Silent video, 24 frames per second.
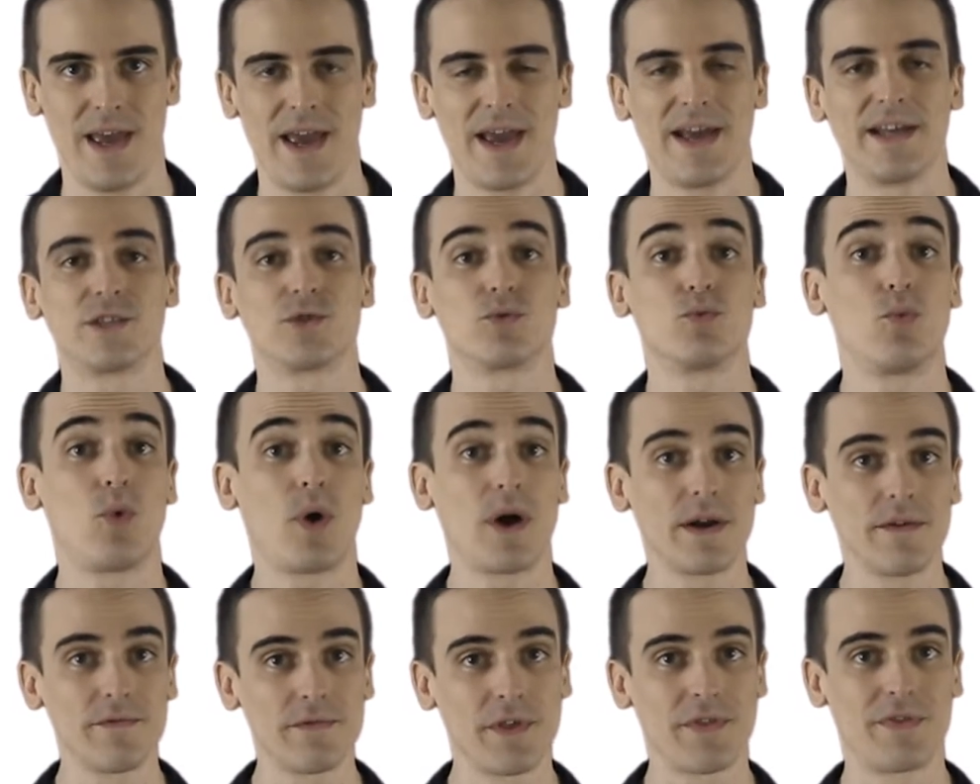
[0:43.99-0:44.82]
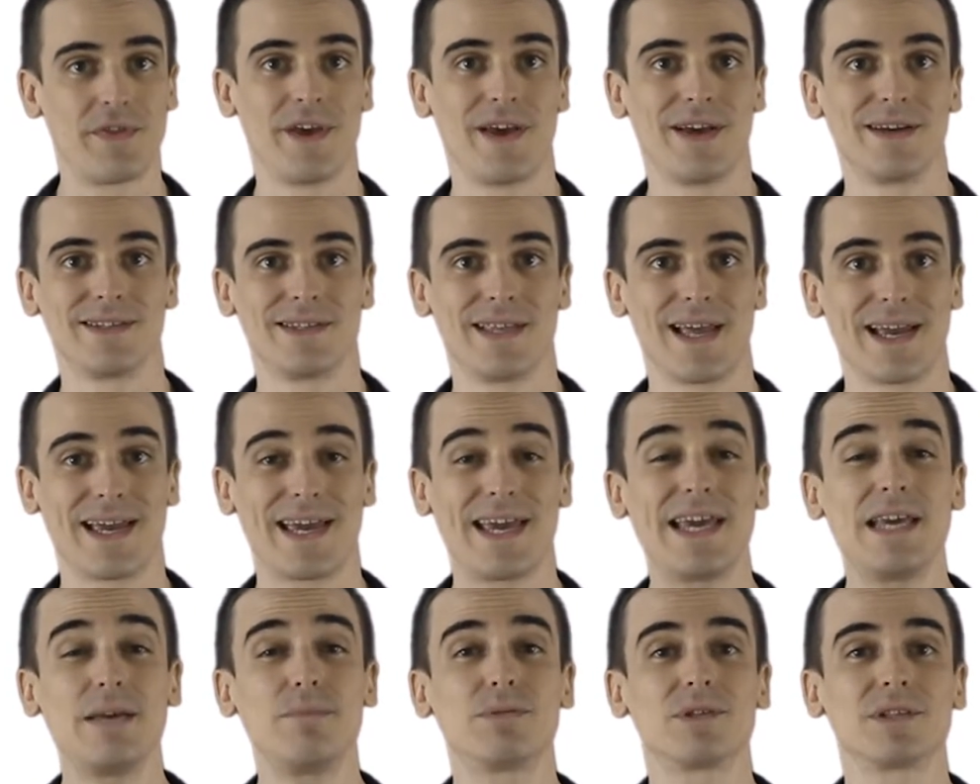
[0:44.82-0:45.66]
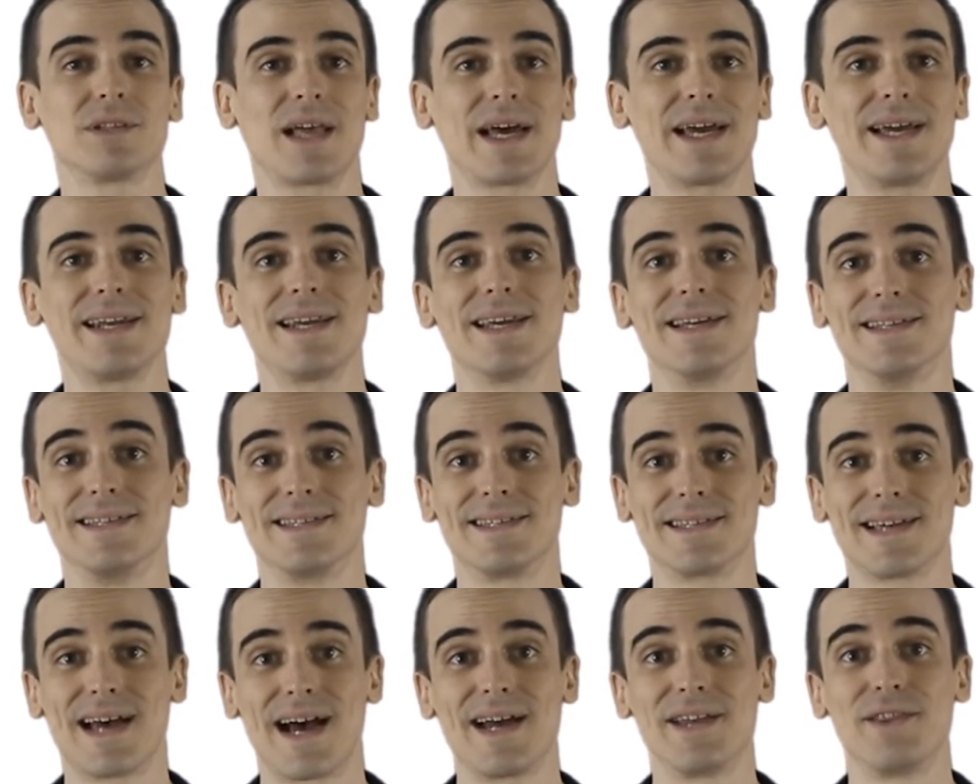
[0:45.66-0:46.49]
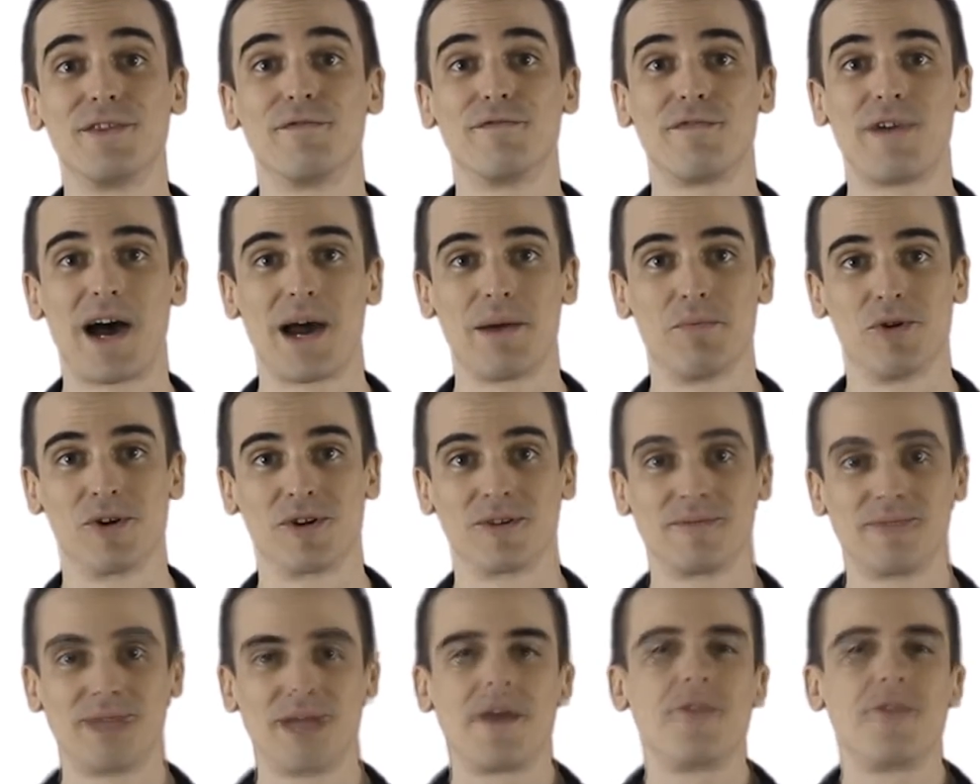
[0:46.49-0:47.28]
It's one of the things that keeps light inside the fiber.